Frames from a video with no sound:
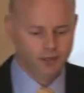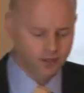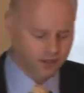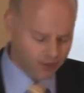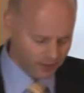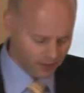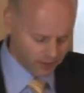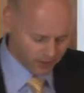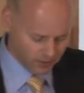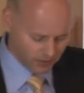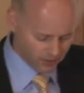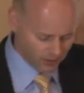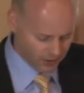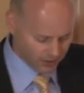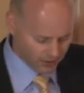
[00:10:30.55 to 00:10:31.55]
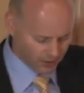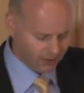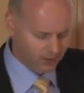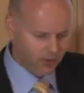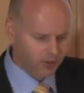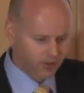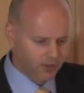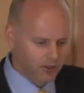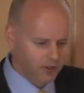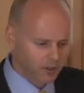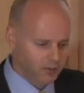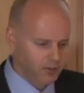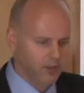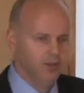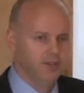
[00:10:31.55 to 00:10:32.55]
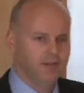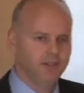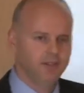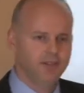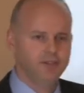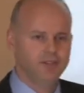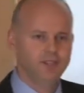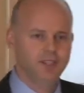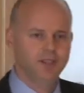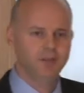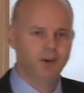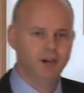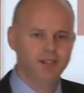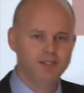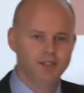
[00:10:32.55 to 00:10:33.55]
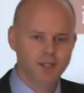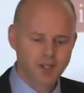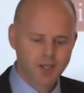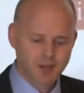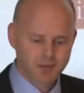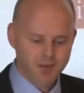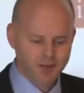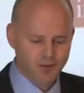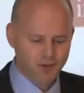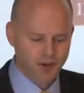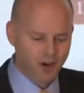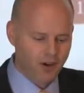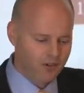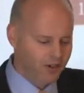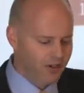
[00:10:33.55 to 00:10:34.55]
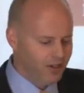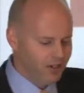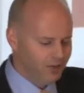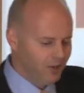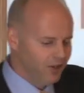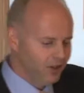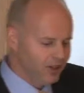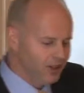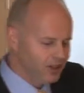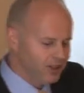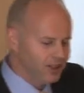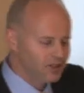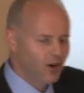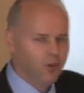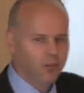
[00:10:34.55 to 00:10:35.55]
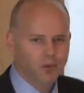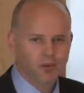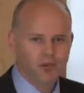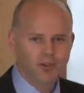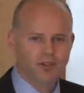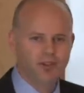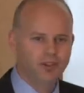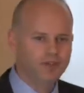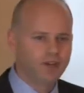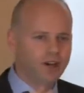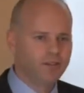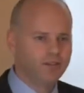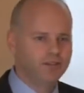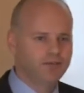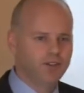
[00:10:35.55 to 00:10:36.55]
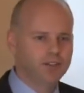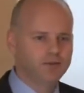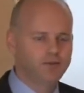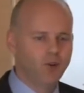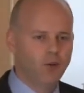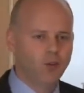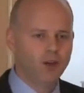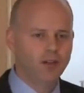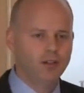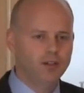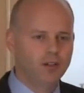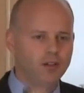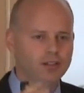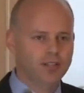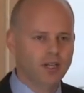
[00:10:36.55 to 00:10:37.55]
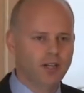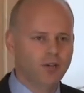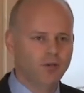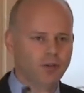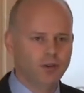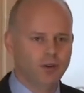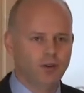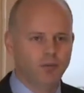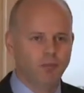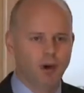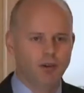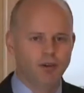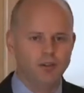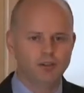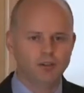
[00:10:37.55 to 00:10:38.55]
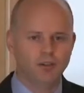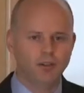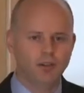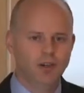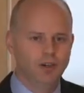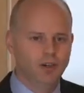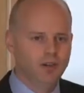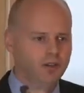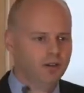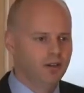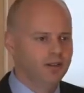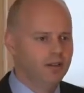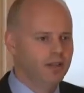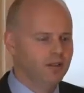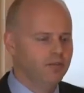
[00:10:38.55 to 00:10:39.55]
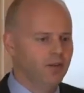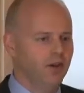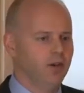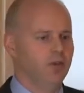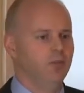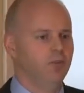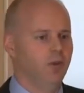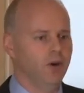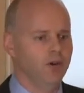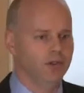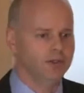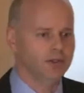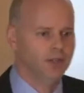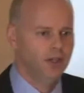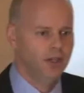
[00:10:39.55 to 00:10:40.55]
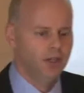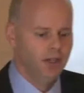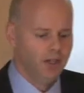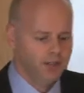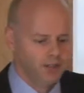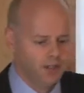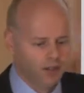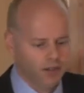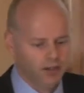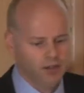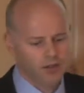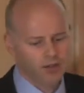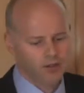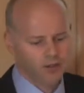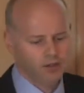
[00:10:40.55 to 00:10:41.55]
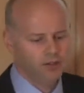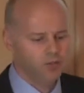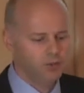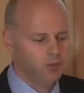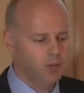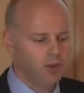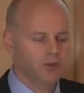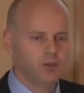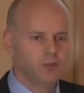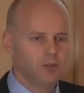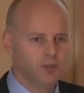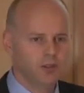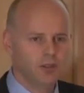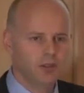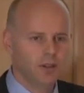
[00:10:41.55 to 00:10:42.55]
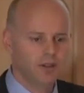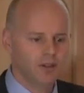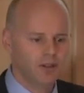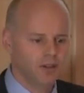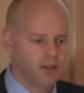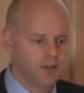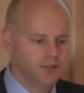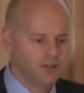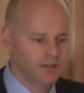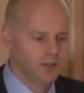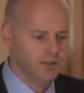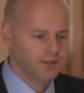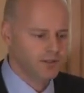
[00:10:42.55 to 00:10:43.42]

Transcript: So those I think are going to be interesting debates. But for now, if we look at this example, if you have a fixed formula, you know exactly what the components are, you can identify the component. Hedge accounting in theory should be possible under the new standard.